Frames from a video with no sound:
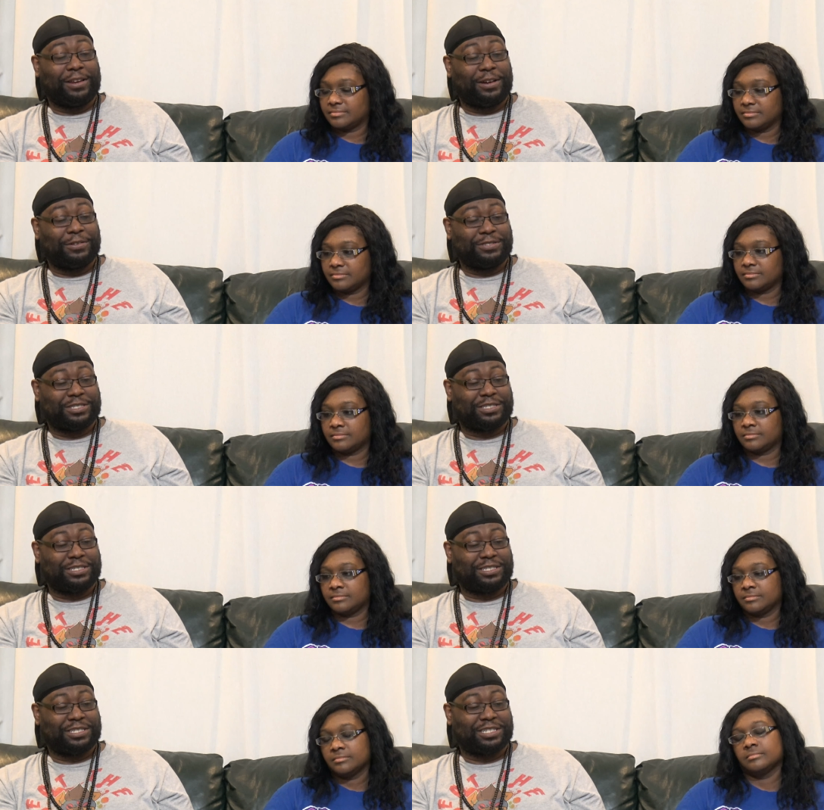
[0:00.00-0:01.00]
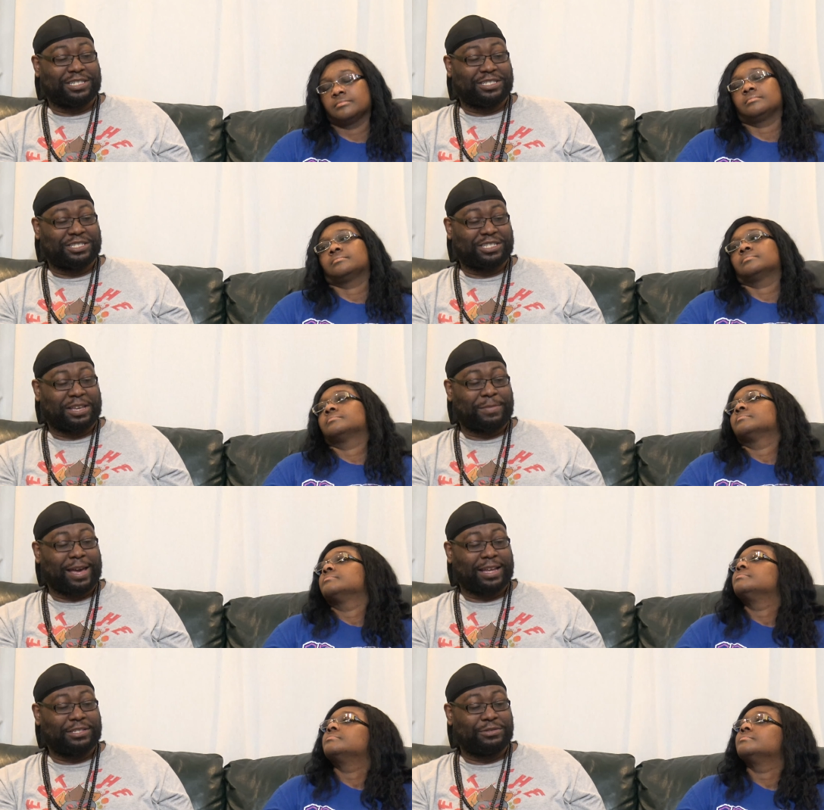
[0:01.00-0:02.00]
Speaker 1: you know, just to get
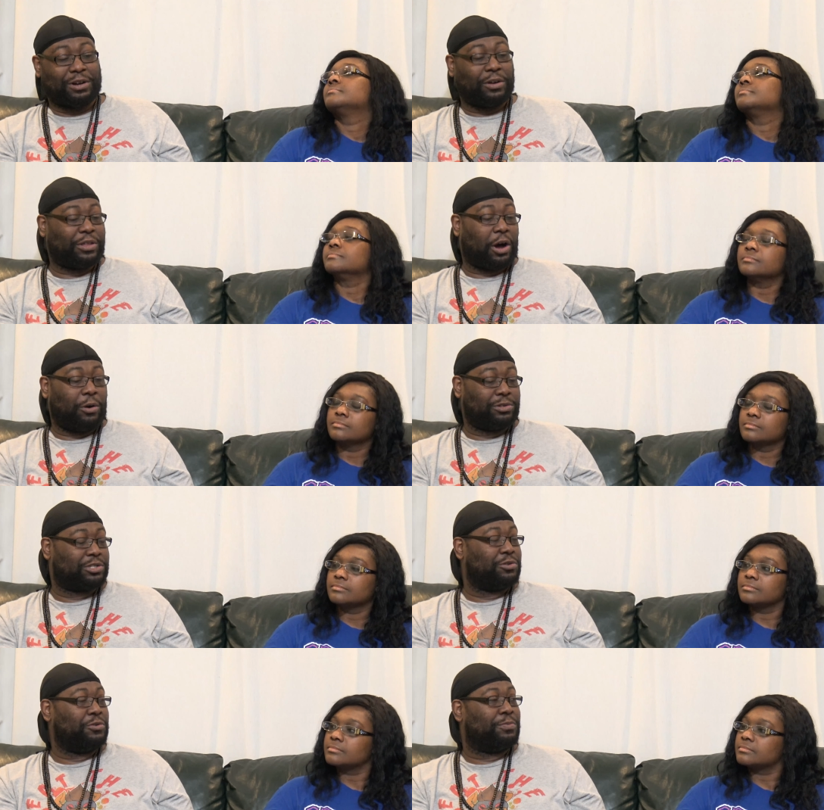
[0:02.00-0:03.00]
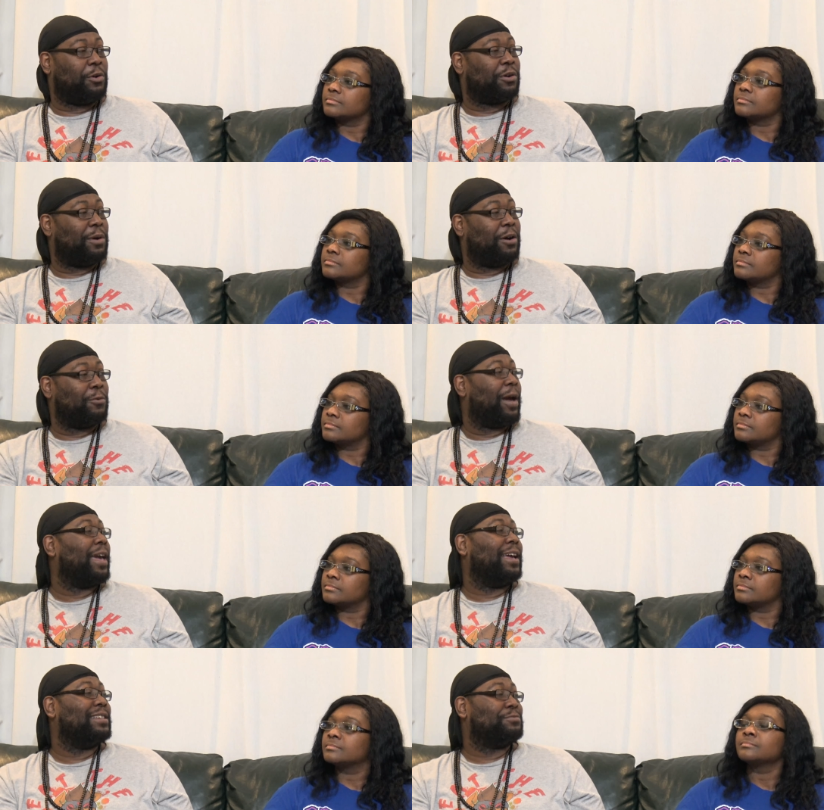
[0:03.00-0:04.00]
back into the old school Pokemon
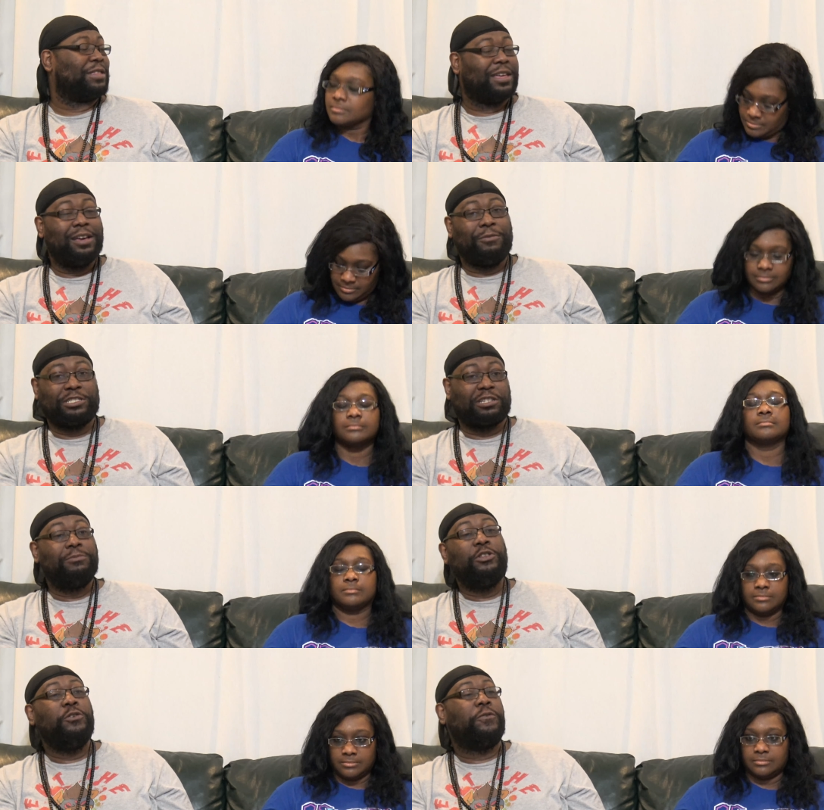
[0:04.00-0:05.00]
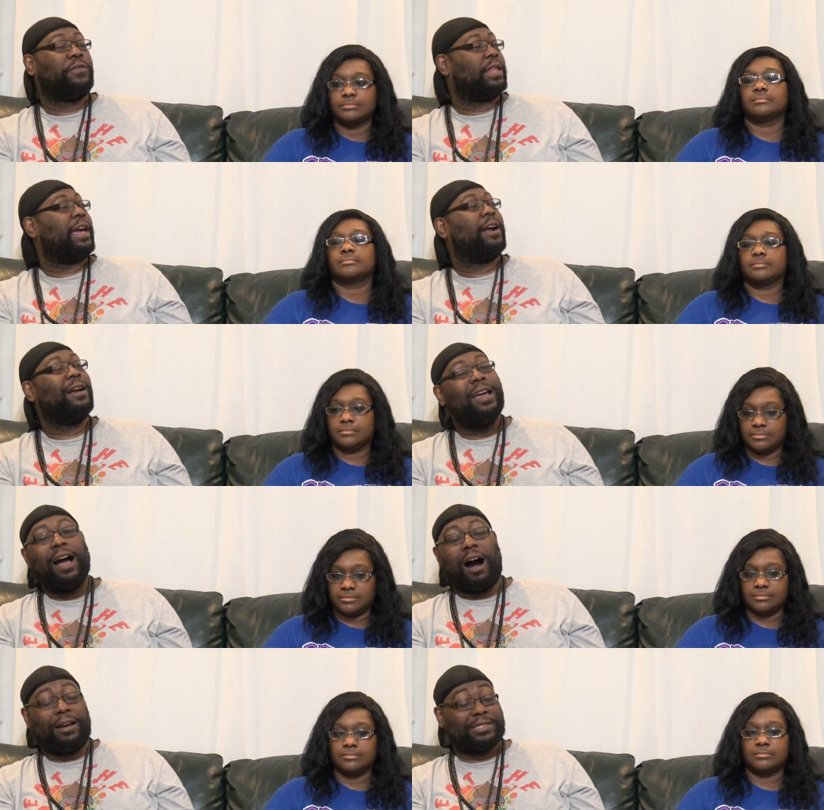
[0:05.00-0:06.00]
ways with some new flair.
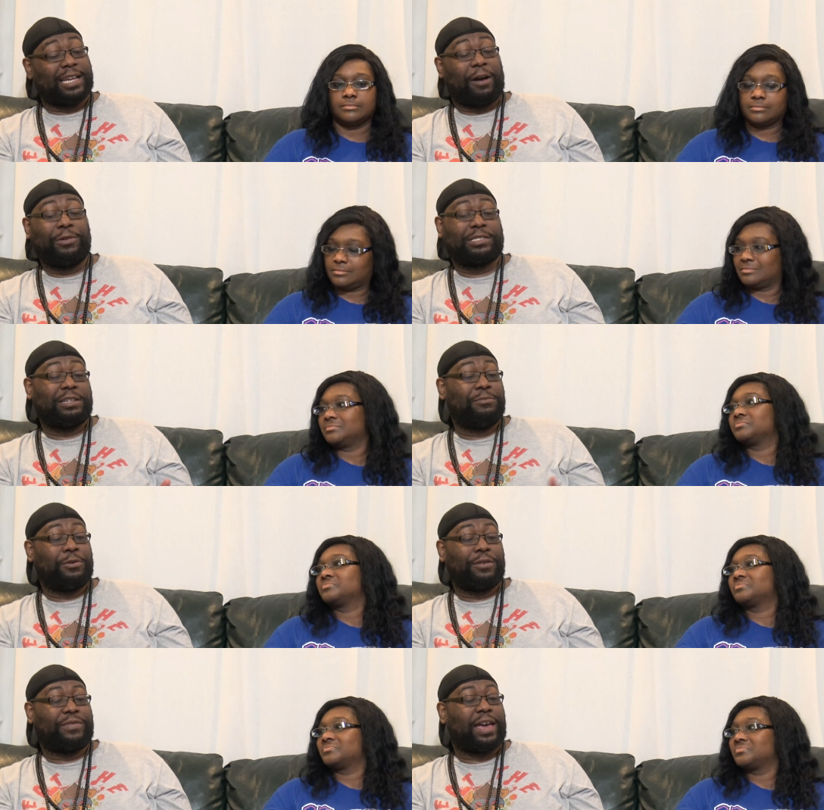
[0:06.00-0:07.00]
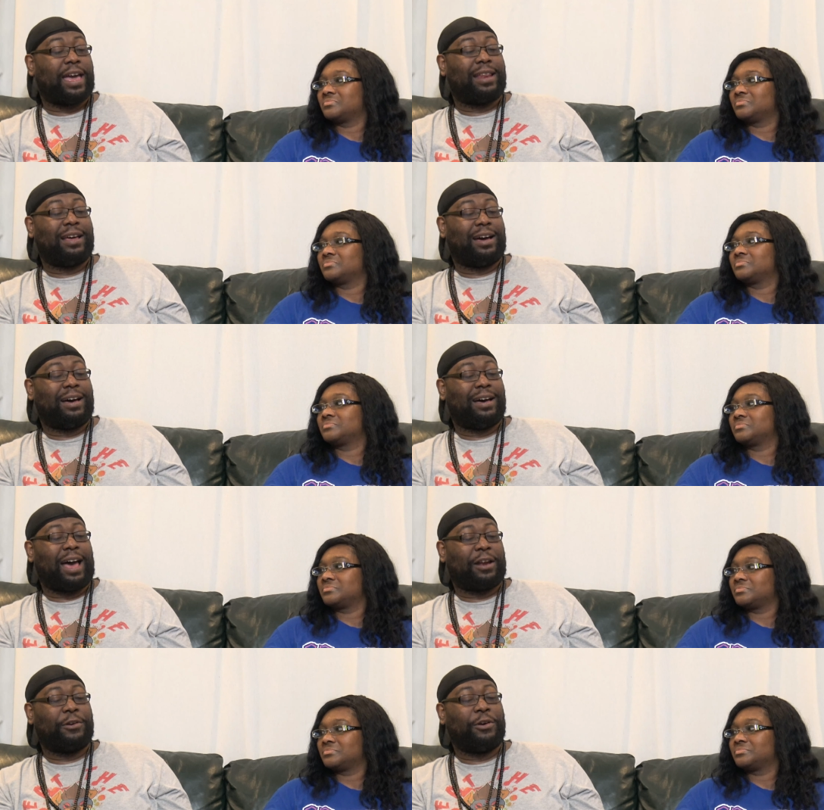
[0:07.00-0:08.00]
Honestly, I want to see more of that. I
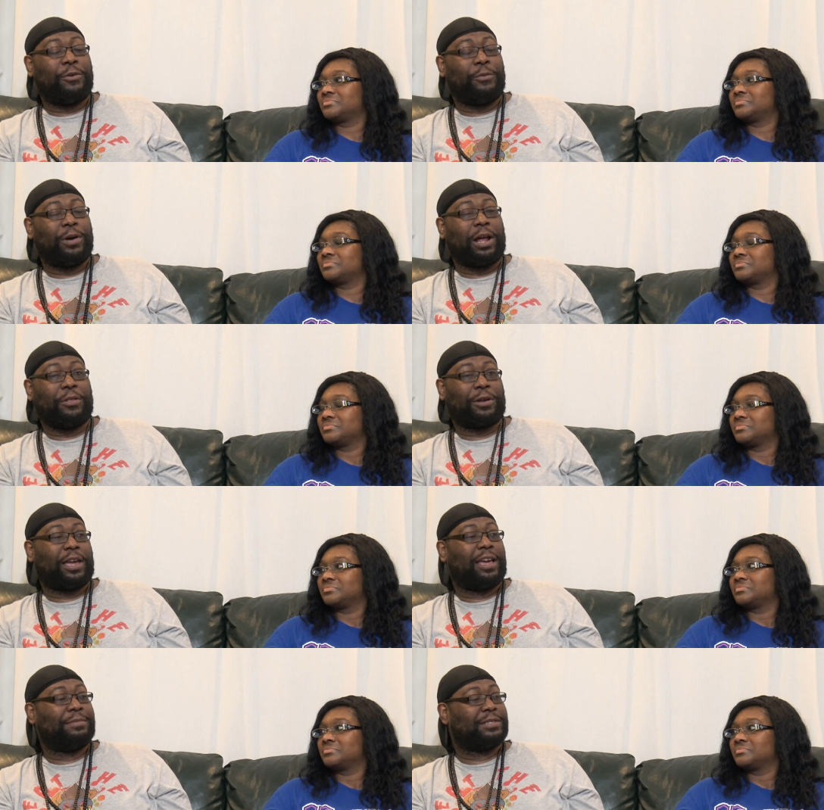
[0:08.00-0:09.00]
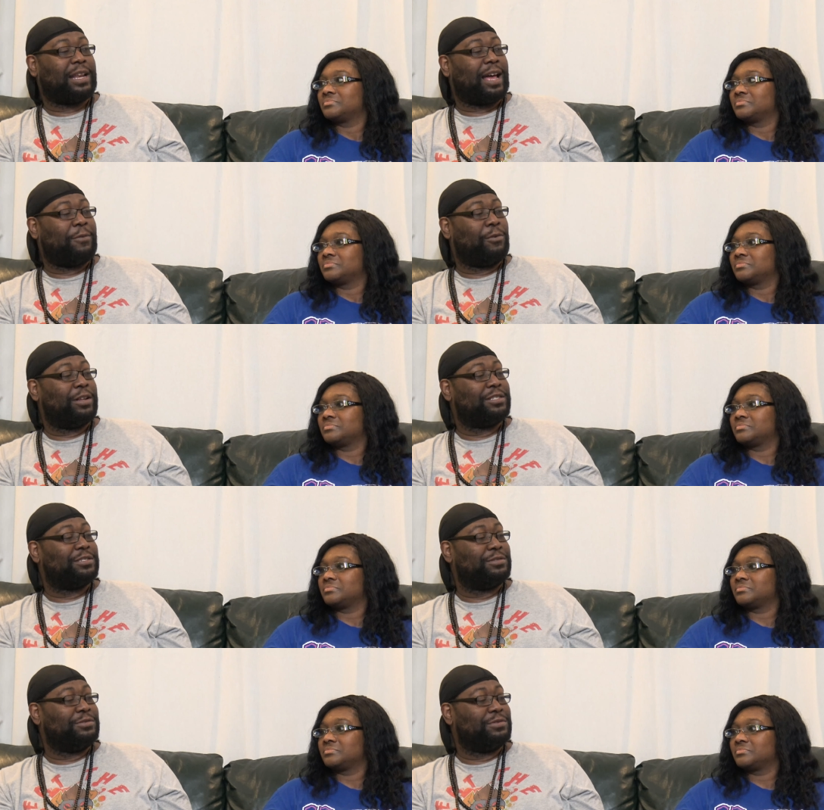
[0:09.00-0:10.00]
don't know what other games that I want
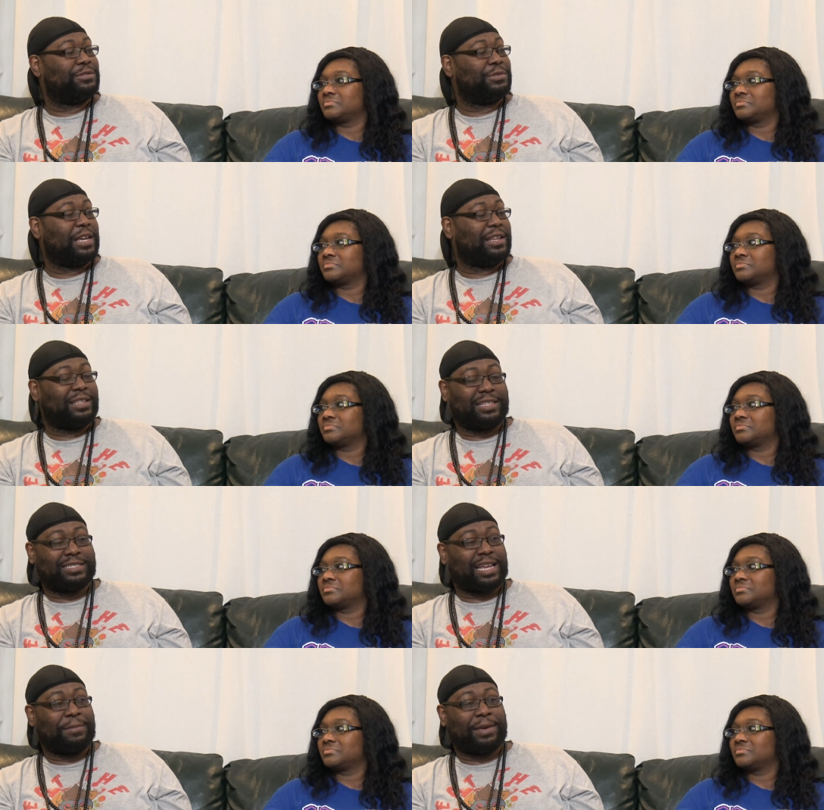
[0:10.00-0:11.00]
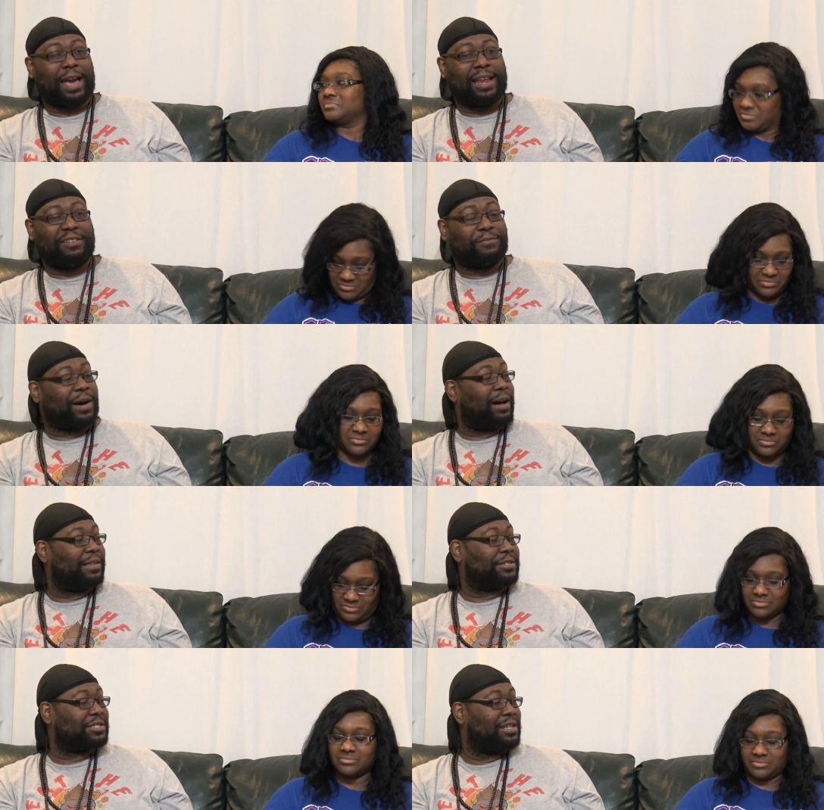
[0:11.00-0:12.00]
to get the same kind of
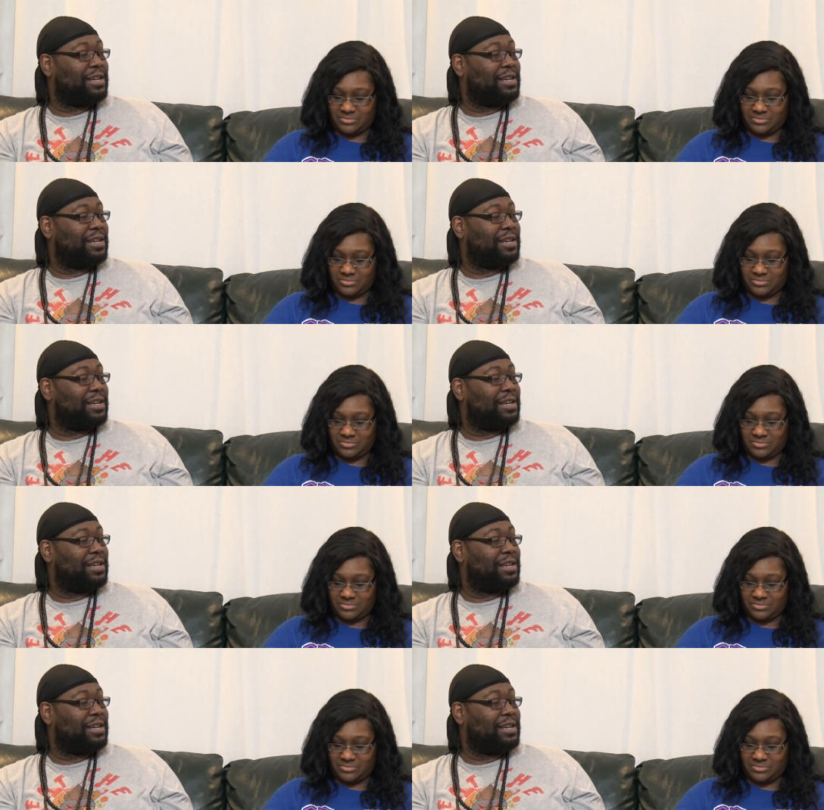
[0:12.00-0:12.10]
polish